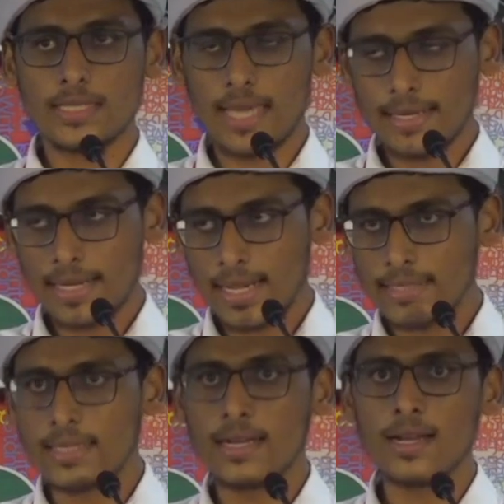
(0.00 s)
and
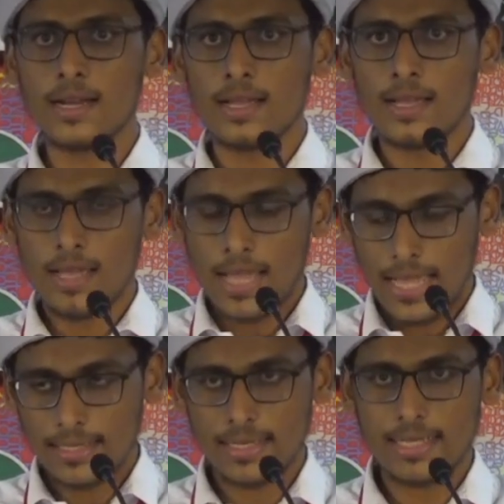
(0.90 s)
Adil,
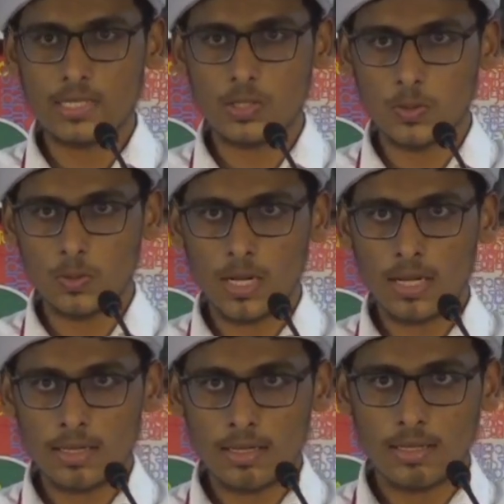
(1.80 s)
and the next
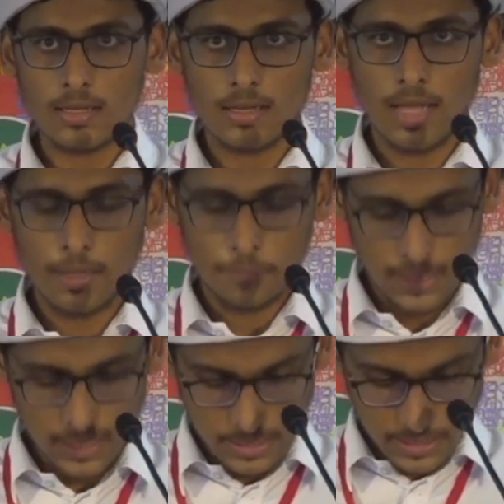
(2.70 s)
surah
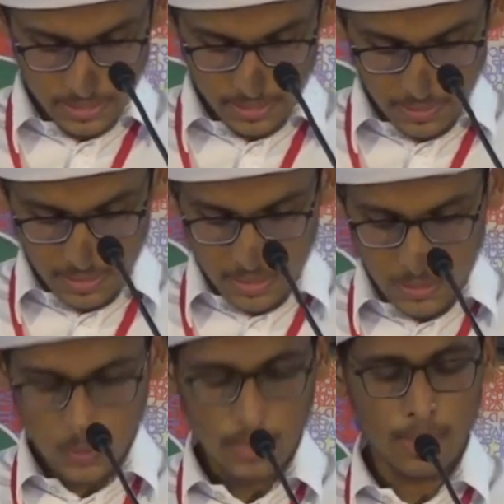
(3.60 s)
after it,
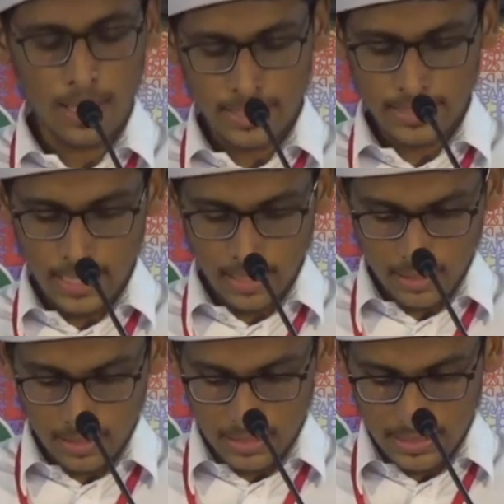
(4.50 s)
Surah
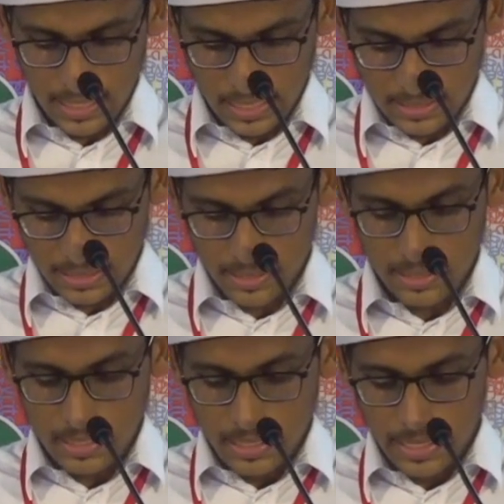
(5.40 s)
Ma'idah, started
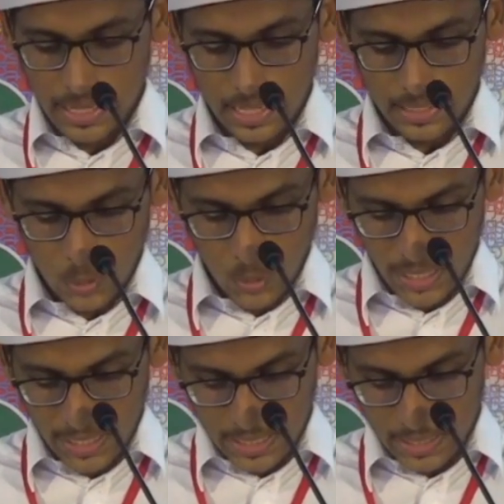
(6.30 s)
Ya
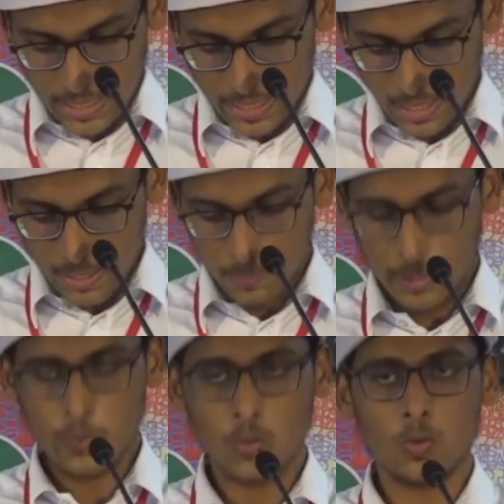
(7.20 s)
ayyuhalladhina amanu